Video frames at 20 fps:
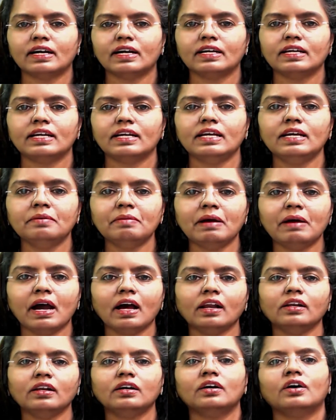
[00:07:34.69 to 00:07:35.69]
email
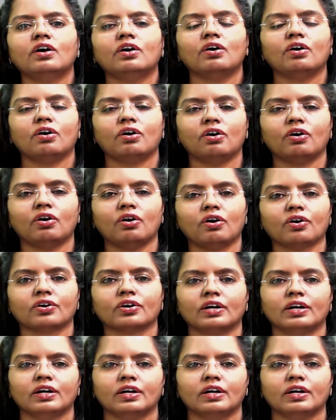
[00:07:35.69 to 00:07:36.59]
or